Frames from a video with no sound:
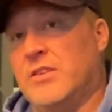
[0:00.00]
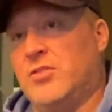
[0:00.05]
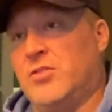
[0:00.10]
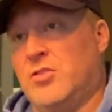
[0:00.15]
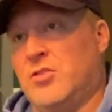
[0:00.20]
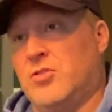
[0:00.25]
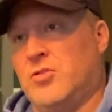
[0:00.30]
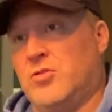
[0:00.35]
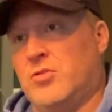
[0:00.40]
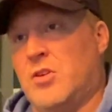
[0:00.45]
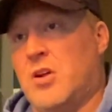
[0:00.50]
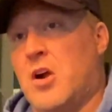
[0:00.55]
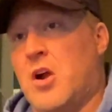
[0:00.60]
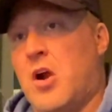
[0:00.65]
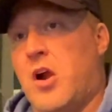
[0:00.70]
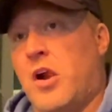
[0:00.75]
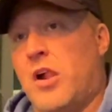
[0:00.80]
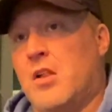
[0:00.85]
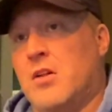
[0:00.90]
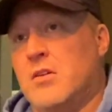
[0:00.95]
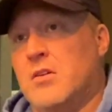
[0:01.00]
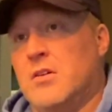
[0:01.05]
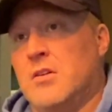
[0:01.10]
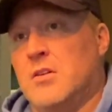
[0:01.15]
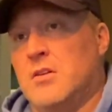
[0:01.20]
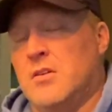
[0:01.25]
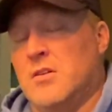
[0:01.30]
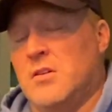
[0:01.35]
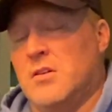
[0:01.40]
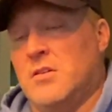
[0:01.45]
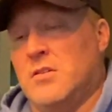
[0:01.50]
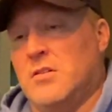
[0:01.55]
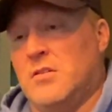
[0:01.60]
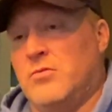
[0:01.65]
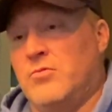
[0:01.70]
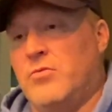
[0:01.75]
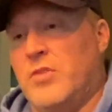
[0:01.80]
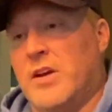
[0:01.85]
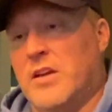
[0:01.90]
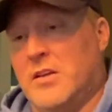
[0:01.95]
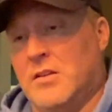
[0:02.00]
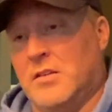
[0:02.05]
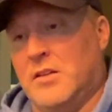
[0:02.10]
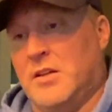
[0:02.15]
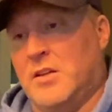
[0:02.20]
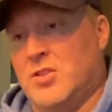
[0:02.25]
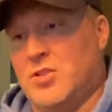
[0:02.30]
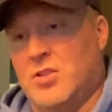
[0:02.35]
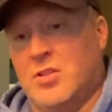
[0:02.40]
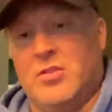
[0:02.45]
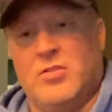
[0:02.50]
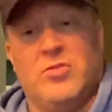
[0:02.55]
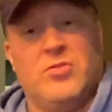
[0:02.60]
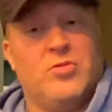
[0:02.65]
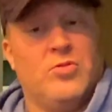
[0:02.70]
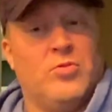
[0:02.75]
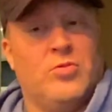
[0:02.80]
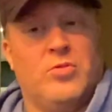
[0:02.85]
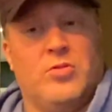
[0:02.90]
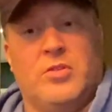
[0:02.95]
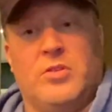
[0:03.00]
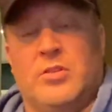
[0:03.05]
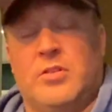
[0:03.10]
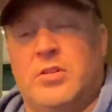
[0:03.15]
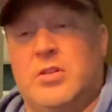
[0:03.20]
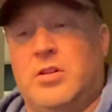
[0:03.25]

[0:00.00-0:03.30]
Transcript: zone regulations or